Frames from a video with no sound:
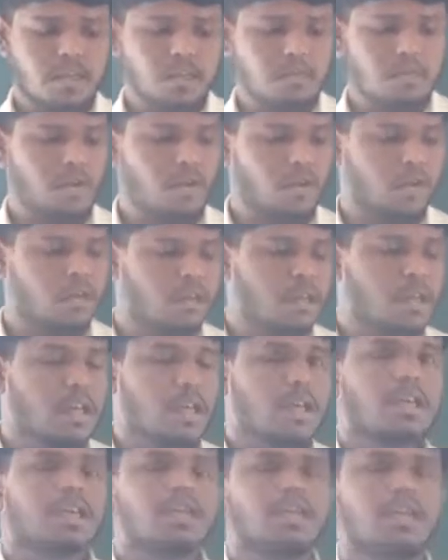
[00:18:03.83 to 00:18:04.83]
Because
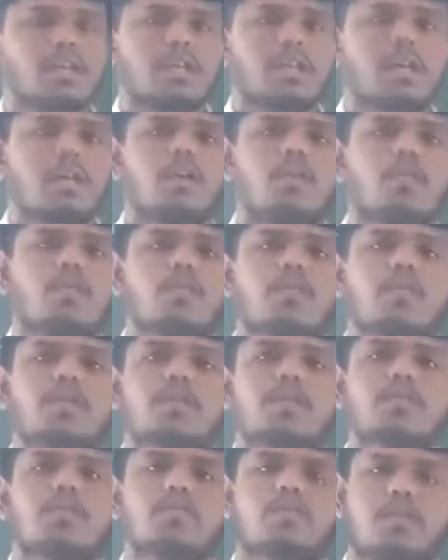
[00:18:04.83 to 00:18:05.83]

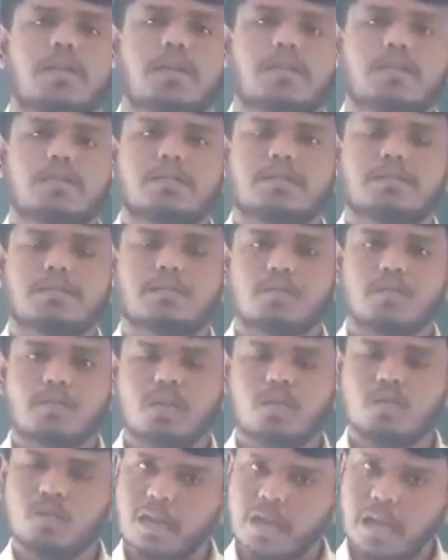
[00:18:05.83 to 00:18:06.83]
once
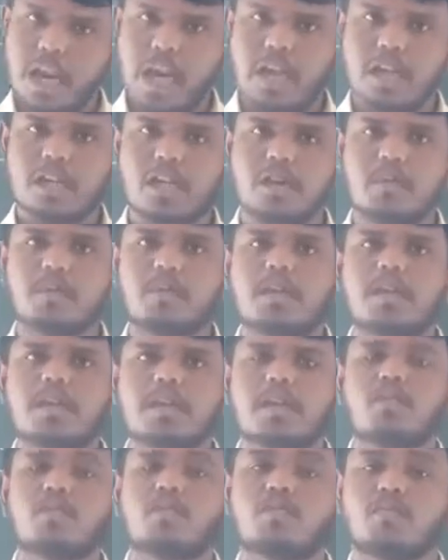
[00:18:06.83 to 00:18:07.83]
you are
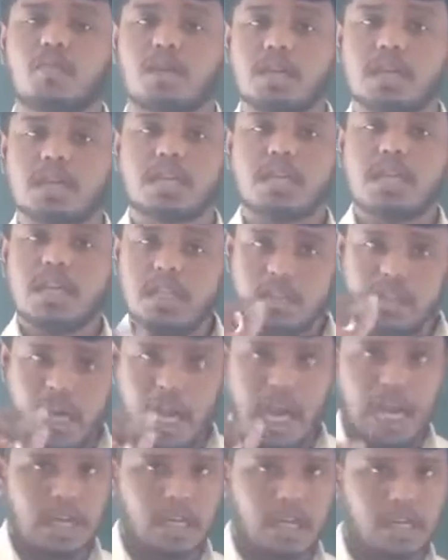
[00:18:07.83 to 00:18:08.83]
entrepreneur, or once the
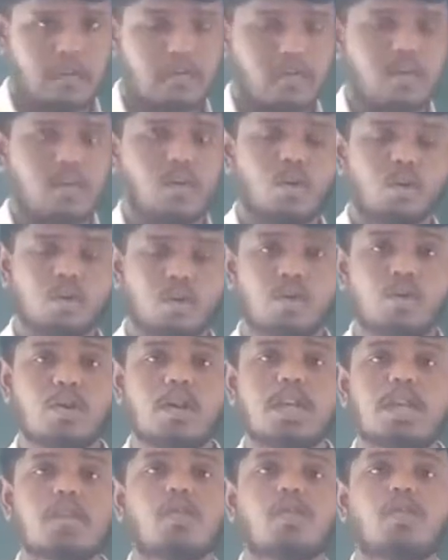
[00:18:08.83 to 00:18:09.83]
higher level
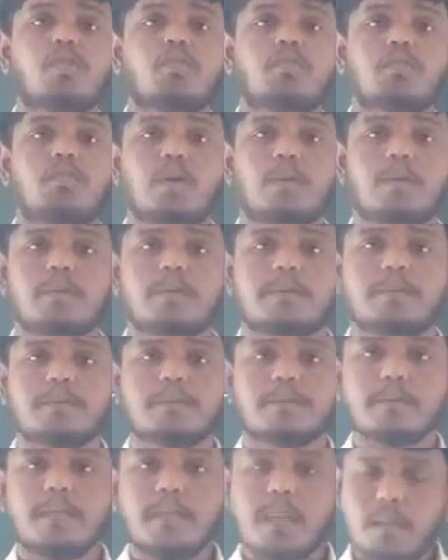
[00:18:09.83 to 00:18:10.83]
authority of your
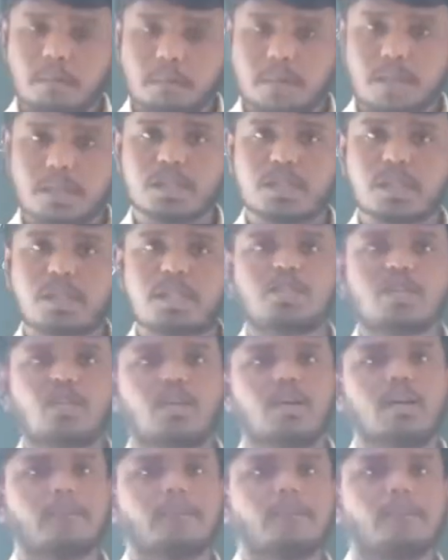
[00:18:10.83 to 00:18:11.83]
business
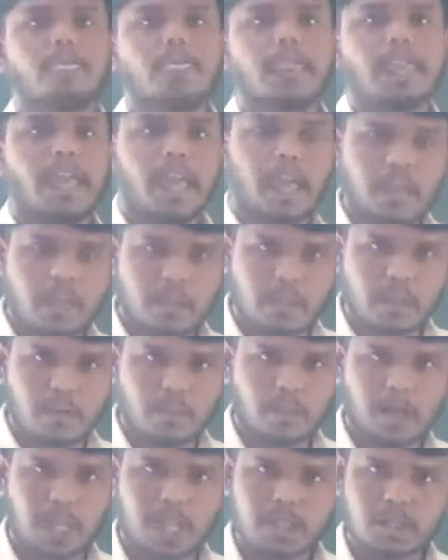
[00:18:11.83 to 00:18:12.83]

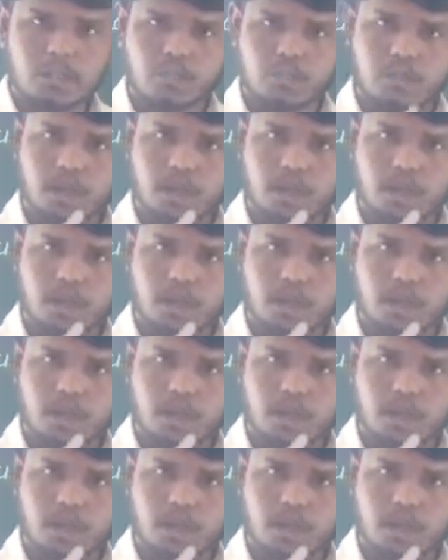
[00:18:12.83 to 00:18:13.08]
enterprise